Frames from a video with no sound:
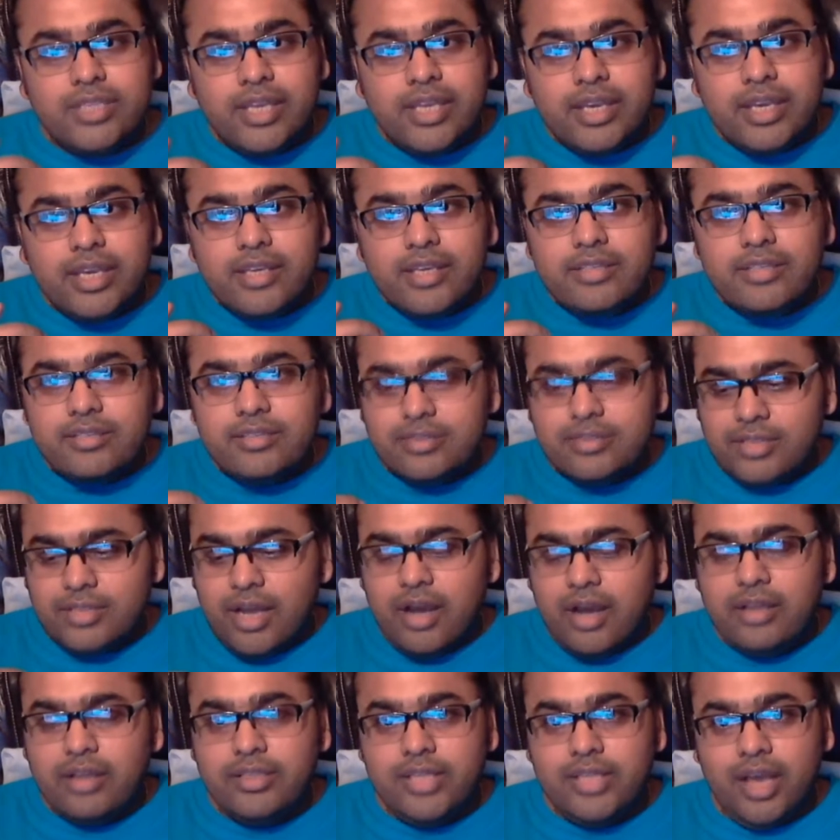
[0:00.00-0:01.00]
thing is
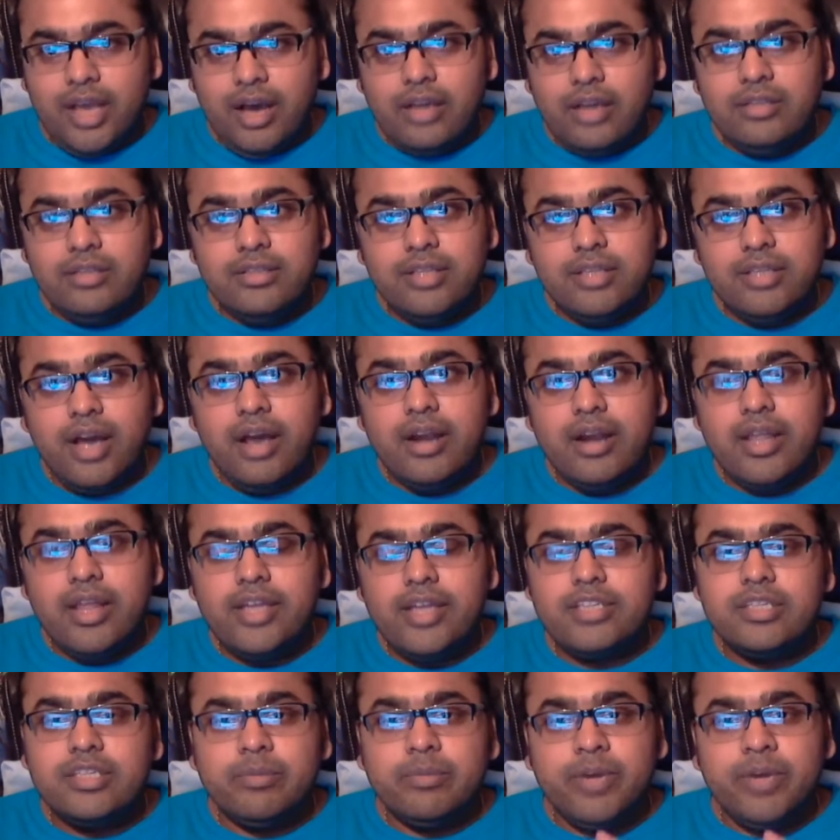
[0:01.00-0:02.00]
dhyan,
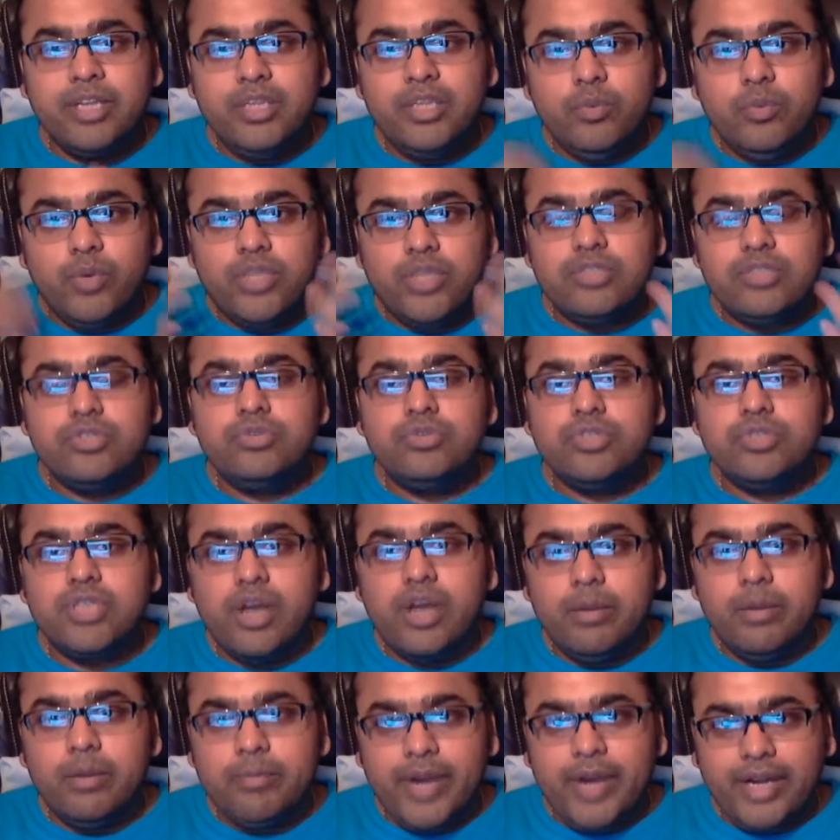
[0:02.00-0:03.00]
dharana, and samadhi. Once you
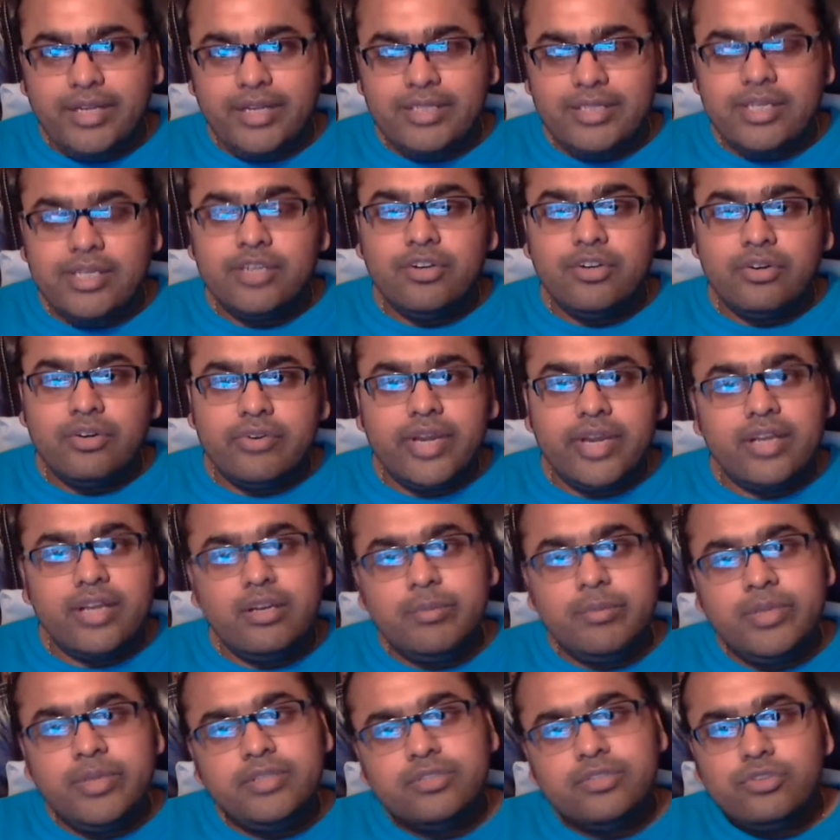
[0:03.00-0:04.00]
start practicing it on a
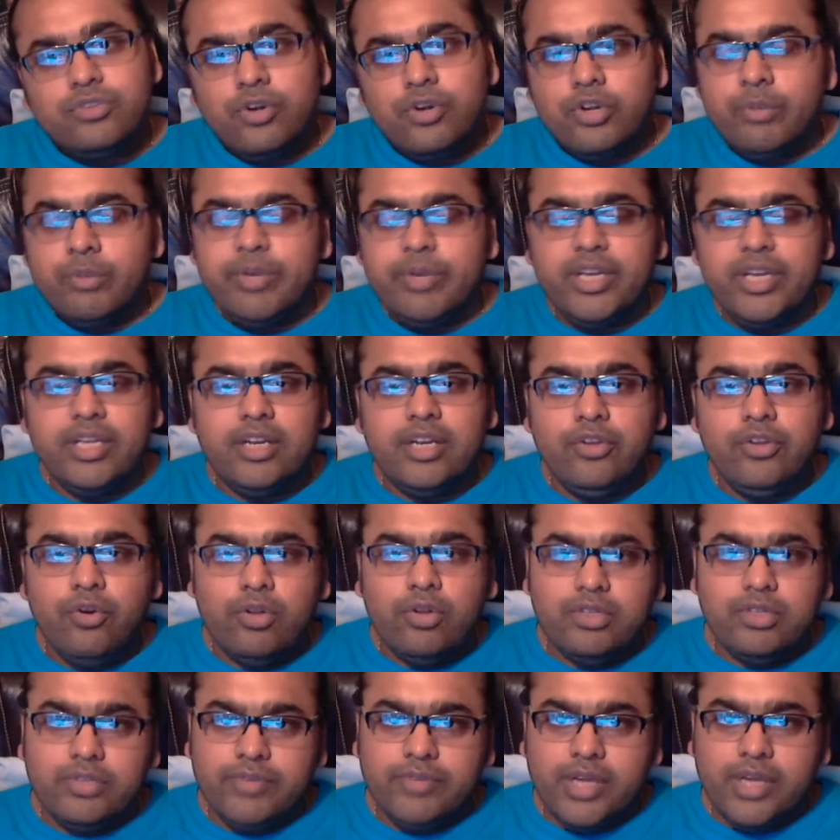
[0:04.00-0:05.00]
regular basis, automatically
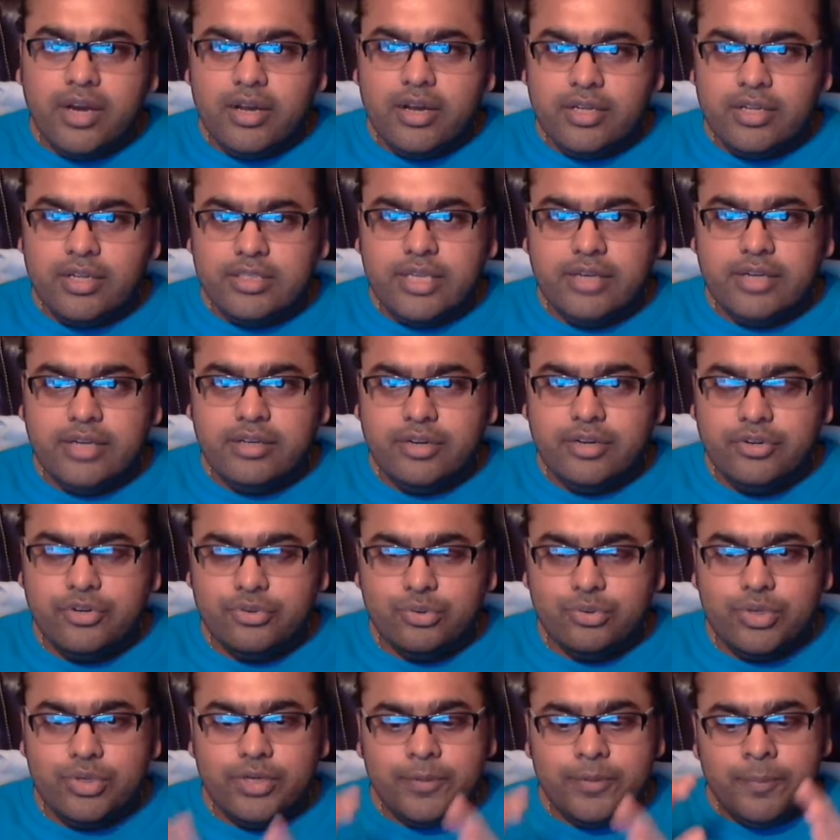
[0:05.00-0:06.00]
all the vikaras get
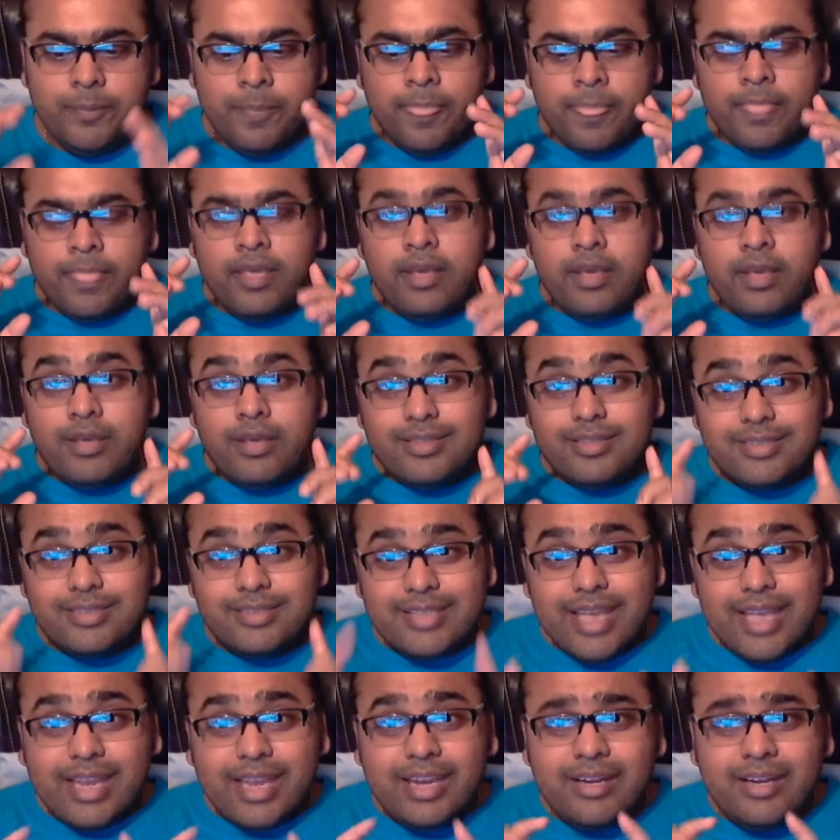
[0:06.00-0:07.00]
controlled.
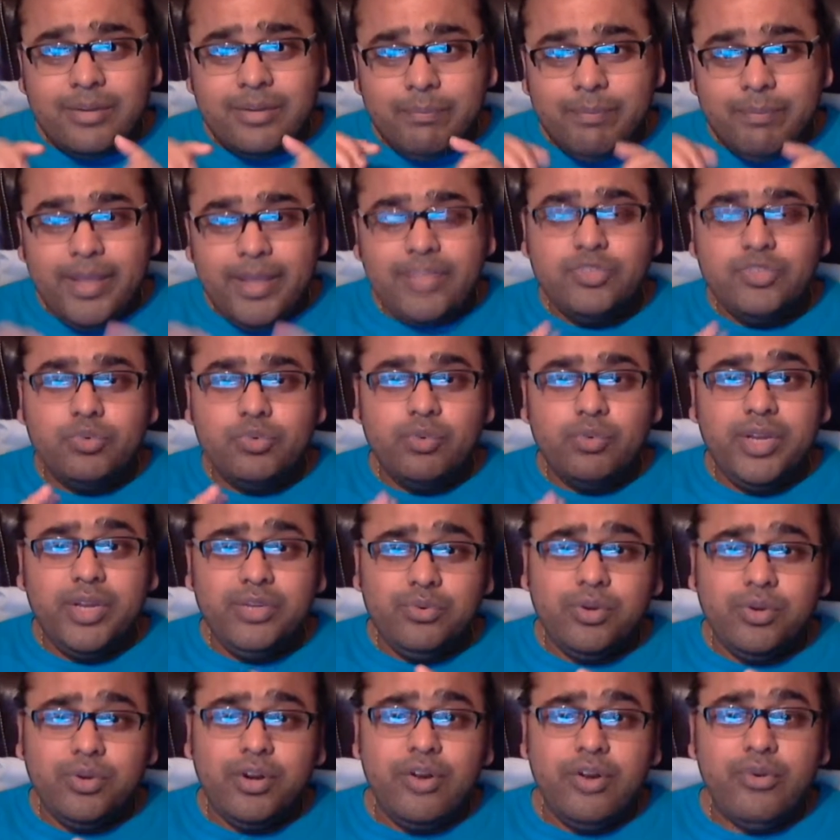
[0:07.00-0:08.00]
Second best way
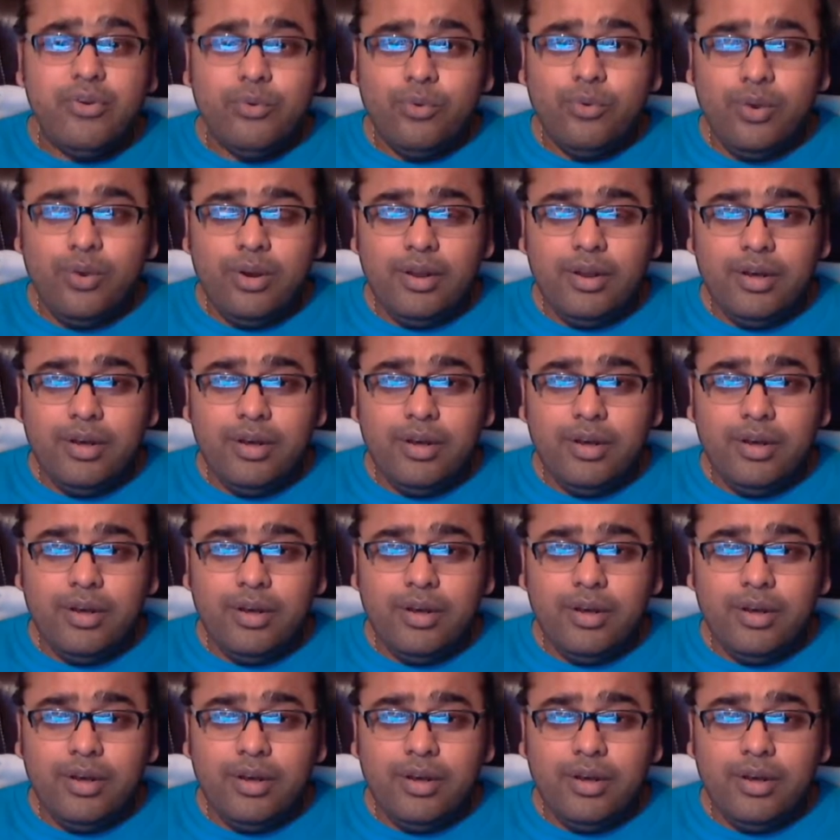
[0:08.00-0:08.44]
to control